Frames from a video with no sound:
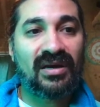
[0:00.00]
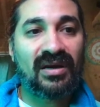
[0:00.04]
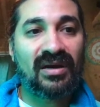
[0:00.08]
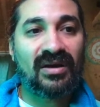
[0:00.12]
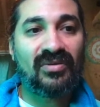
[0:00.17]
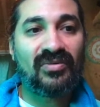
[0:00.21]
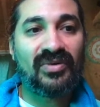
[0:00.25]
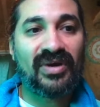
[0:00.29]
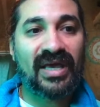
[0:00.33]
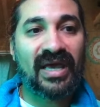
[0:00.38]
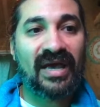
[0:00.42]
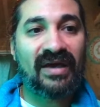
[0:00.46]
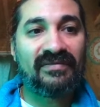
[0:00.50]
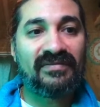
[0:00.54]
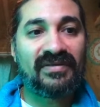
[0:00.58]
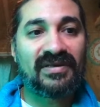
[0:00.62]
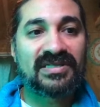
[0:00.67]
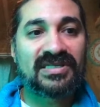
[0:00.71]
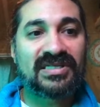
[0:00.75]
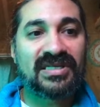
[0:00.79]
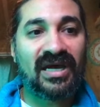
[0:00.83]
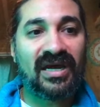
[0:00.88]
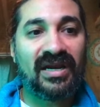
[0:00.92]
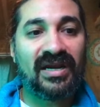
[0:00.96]
We have the
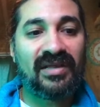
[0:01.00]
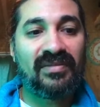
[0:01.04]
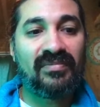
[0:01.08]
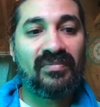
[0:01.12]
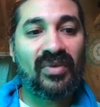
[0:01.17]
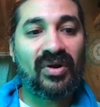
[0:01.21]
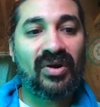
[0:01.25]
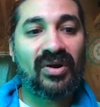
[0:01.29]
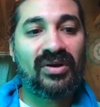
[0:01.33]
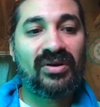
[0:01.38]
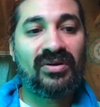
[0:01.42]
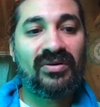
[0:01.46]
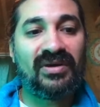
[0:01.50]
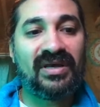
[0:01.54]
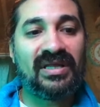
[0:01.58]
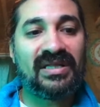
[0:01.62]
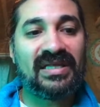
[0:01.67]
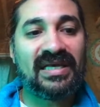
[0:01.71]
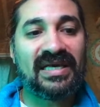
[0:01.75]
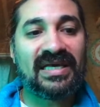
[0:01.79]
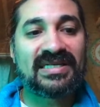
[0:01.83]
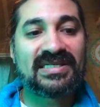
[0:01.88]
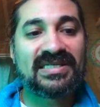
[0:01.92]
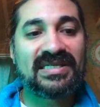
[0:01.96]
Sun and Mercury in
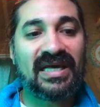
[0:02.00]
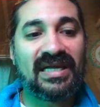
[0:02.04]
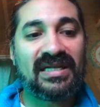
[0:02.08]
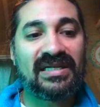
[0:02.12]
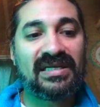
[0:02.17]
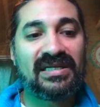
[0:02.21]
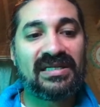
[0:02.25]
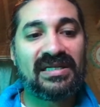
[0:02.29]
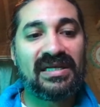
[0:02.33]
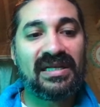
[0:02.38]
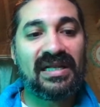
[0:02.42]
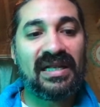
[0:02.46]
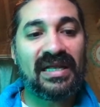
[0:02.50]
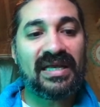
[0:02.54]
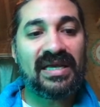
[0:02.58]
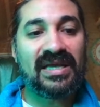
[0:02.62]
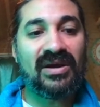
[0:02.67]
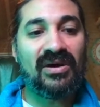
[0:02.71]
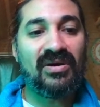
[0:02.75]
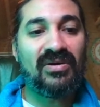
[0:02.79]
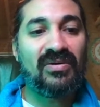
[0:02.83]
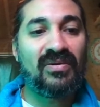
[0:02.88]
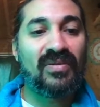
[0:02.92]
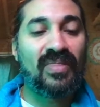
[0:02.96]
the ascendant in
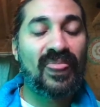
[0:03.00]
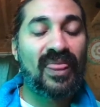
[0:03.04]
Leo.